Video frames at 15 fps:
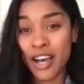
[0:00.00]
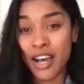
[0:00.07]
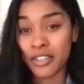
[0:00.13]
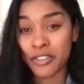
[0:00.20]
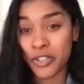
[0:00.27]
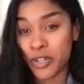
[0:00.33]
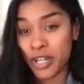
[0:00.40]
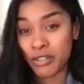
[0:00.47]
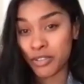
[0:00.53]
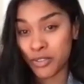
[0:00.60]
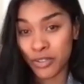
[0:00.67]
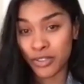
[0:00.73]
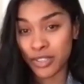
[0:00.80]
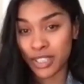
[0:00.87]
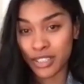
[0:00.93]
I don't know how
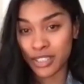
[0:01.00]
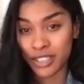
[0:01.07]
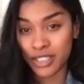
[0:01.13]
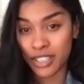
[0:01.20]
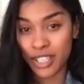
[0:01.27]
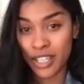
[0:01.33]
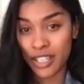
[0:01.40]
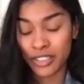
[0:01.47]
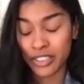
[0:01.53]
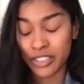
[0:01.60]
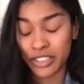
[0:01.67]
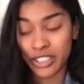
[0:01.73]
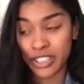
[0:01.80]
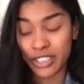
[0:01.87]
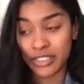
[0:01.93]
Nicole does it. And
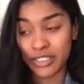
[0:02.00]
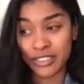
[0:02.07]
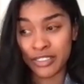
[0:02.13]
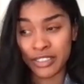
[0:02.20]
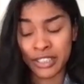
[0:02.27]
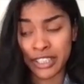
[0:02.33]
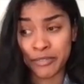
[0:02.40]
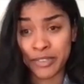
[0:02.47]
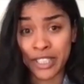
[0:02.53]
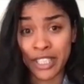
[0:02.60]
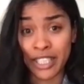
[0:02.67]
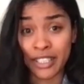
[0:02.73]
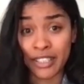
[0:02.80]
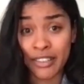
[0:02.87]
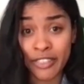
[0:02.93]
she sleeps
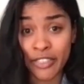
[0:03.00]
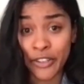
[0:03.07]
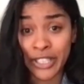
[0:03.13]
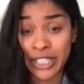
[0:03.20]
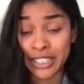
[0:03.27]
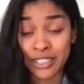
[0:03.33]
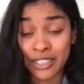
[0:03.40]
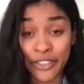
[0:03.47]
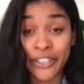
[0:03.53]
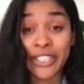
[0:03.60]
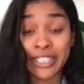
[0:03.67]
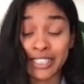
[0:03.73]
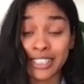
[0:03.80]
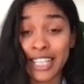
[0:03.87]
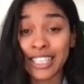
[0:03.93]
like 30,
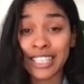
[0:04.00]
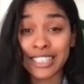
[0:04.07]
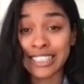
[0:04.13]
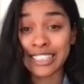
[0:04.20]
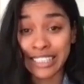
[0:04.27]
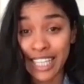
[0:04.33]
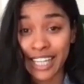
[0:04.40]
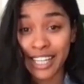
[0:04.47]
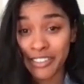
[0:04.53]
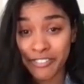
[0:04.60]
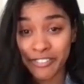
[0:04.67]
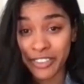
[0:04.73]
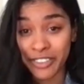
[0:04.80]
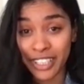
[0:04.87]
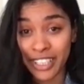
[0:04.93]
30 seconds a day, I
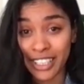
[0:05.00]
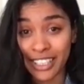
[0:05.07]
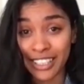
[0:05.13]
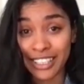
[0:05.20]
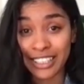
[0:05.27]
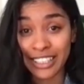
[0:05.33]
feel like.